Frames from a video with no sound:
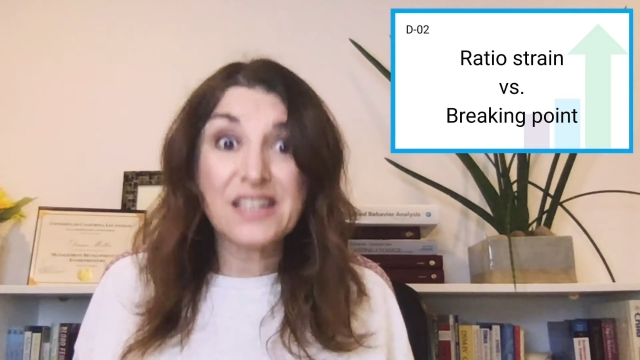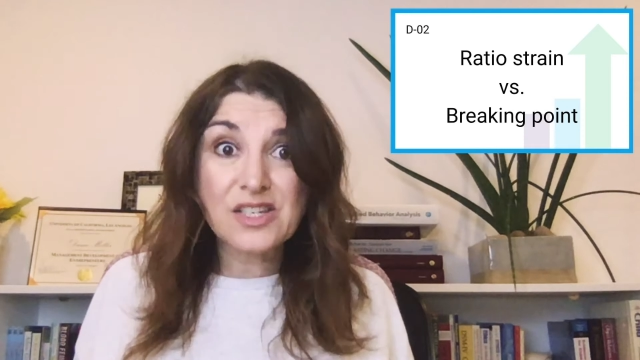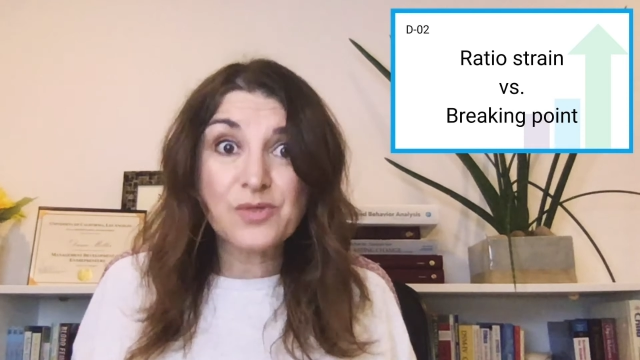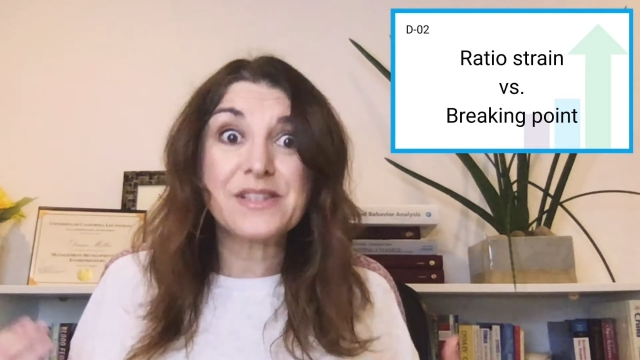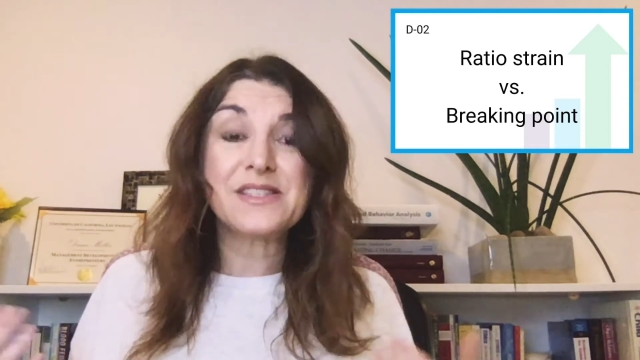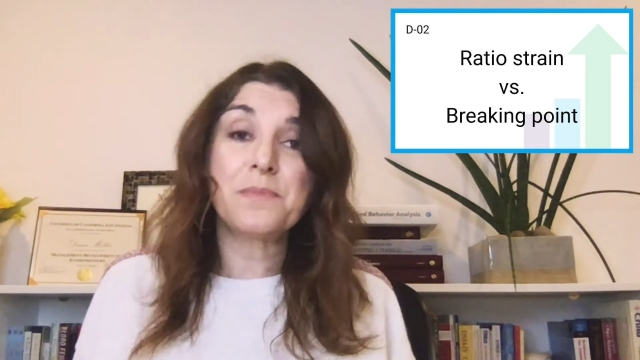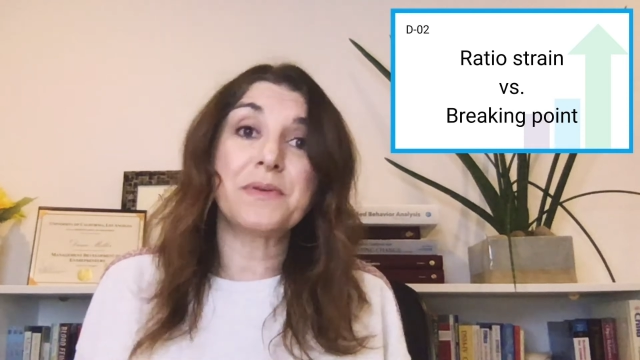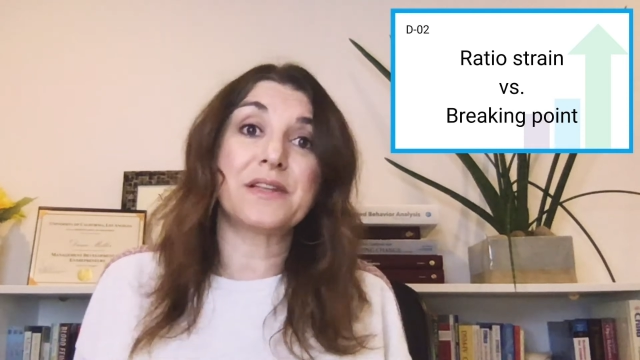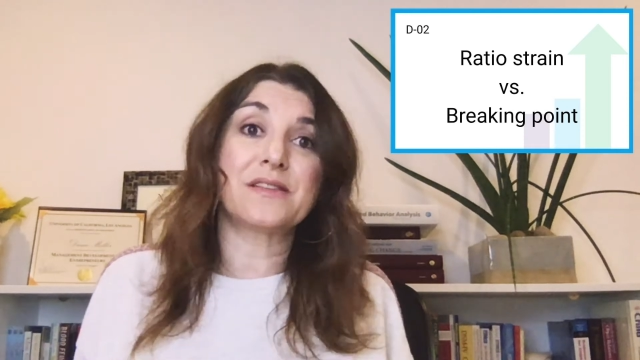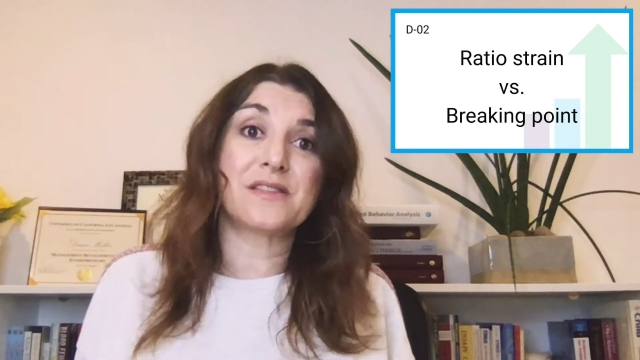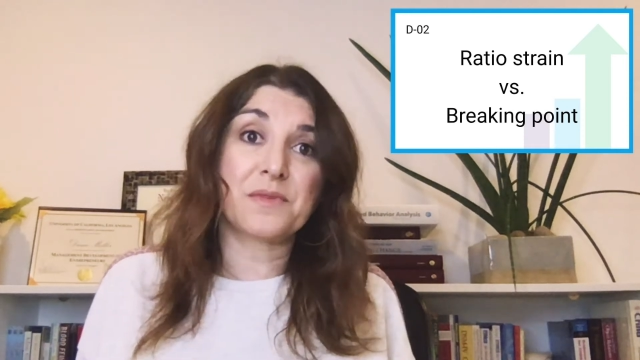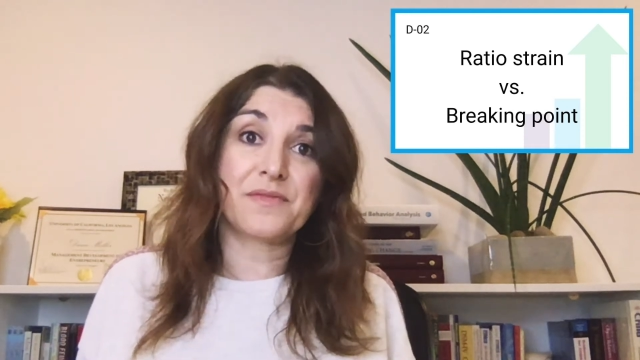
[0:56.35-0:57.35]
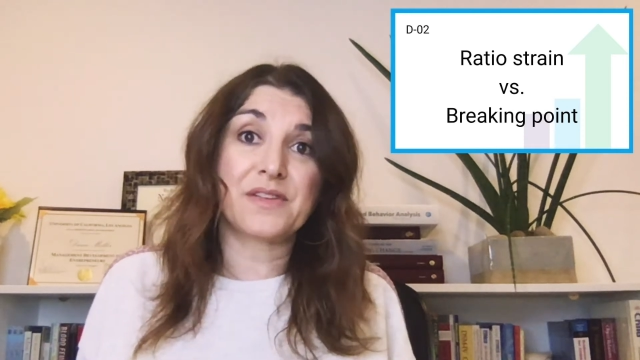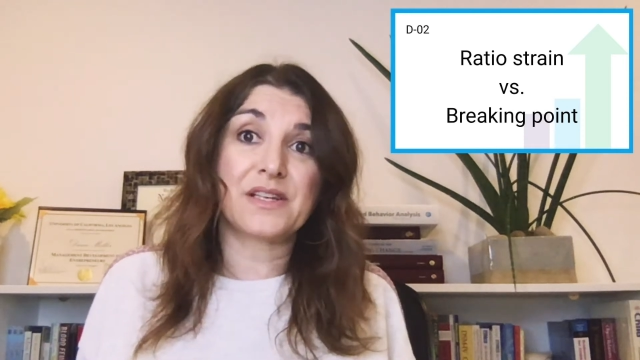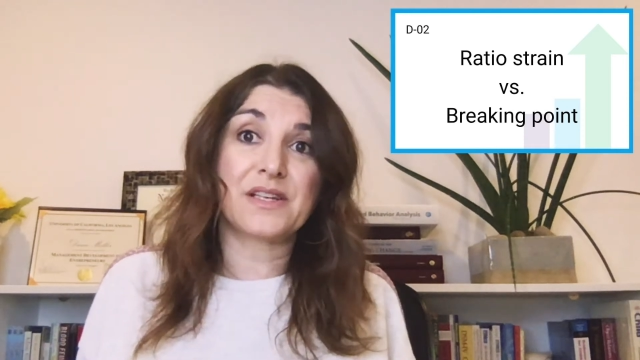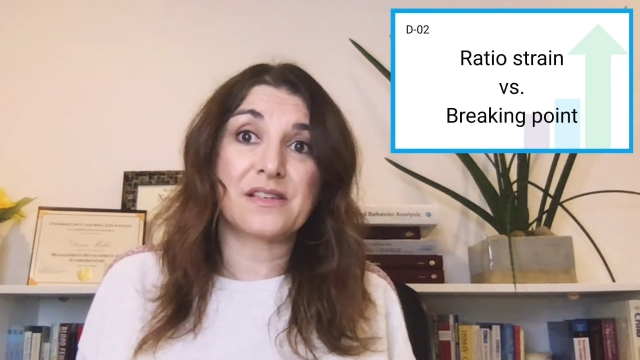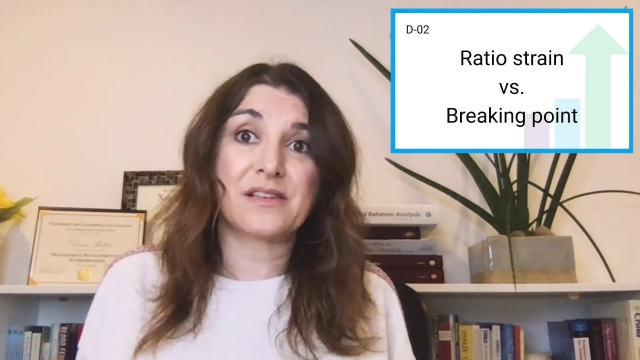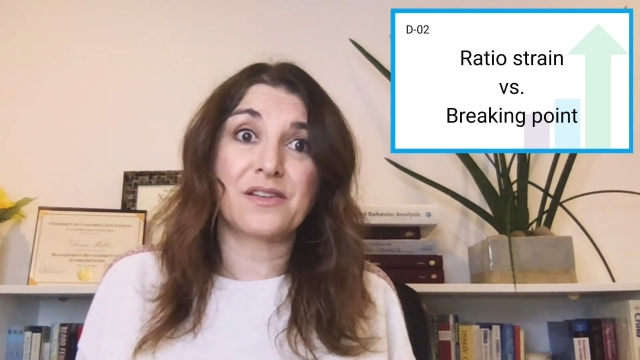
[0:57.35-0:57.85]
to exhibit some of
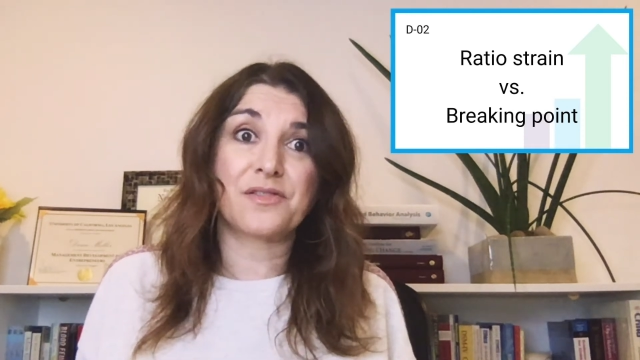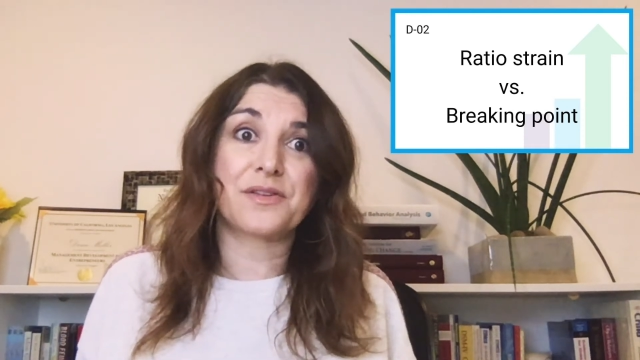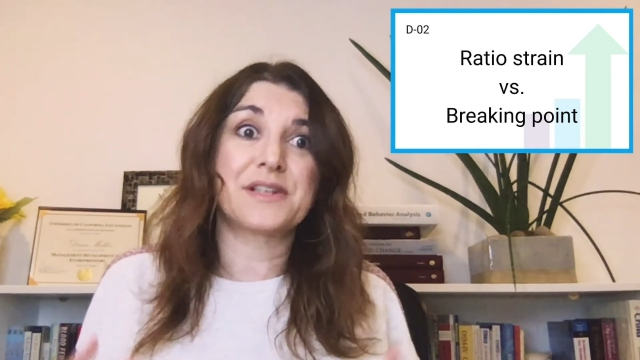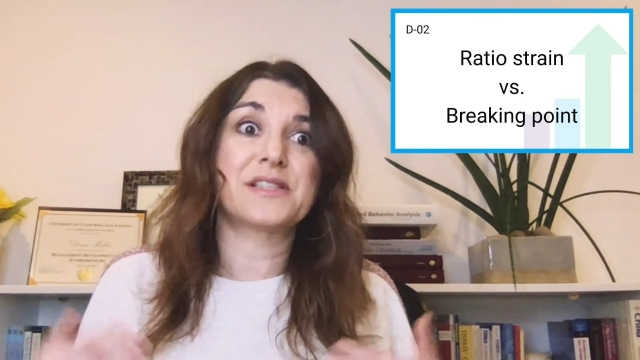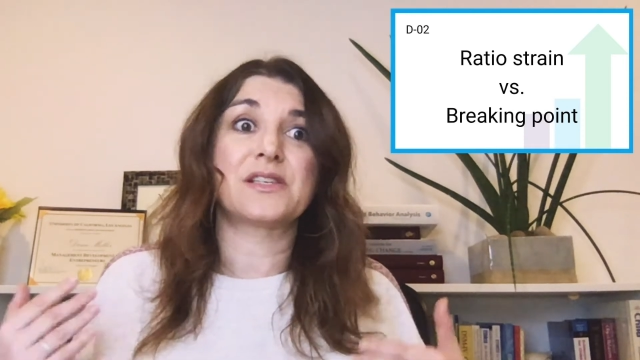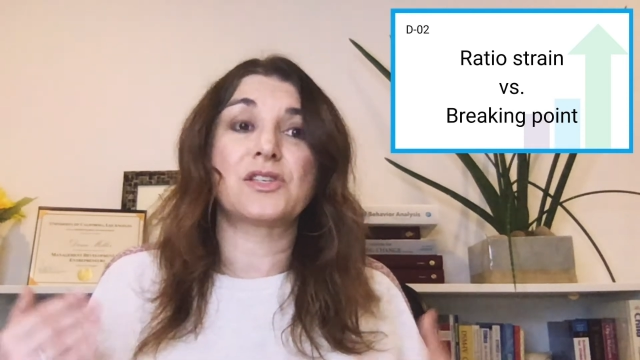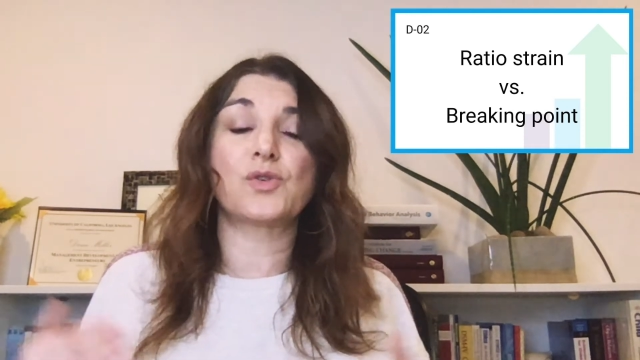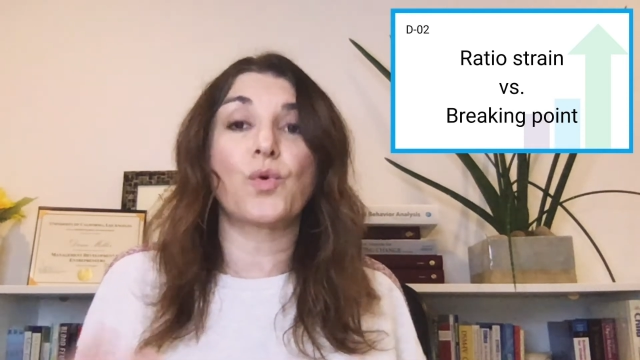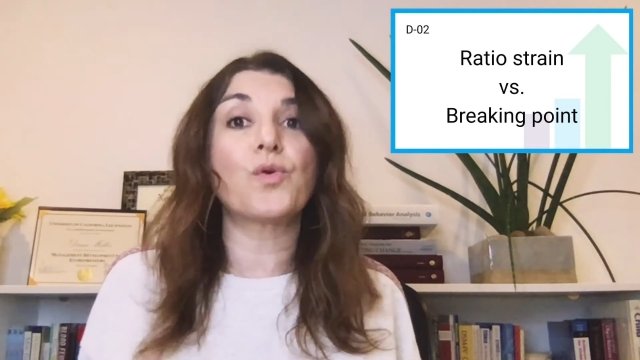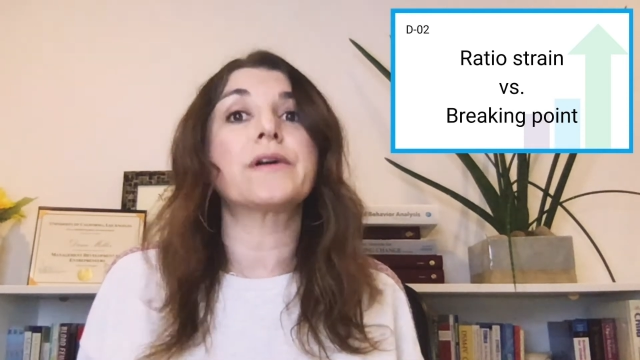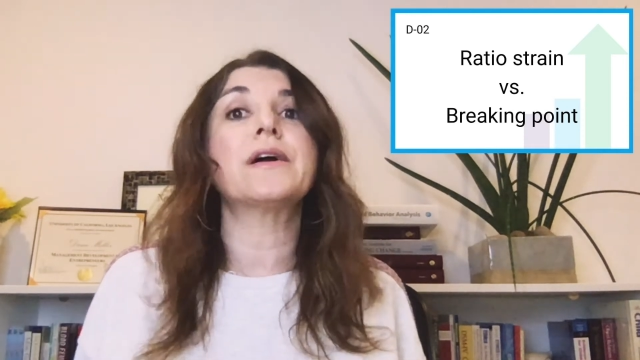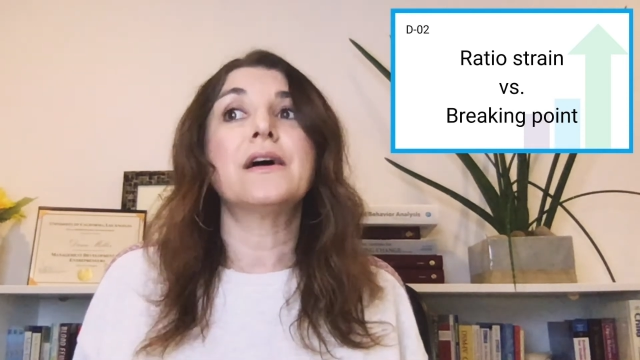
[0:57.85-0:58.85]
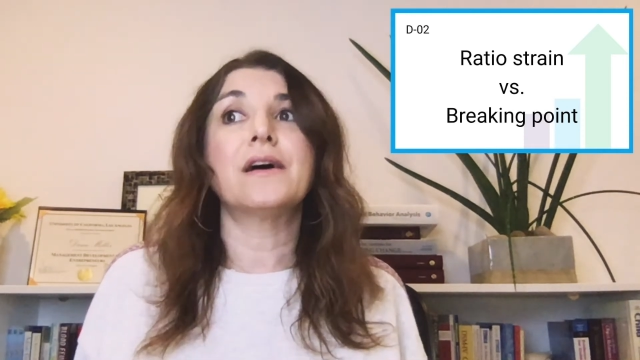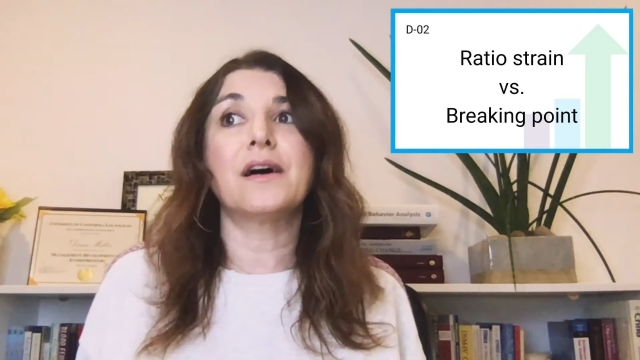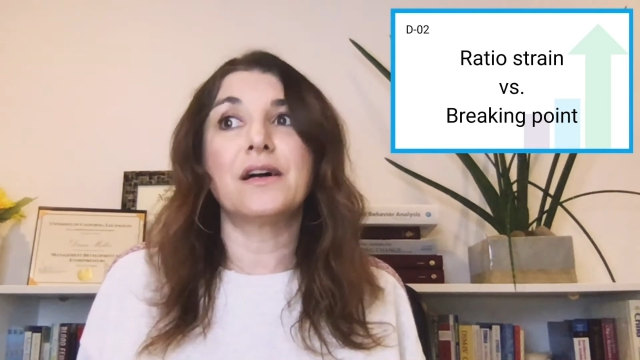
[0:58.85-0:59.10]
these increases or uh,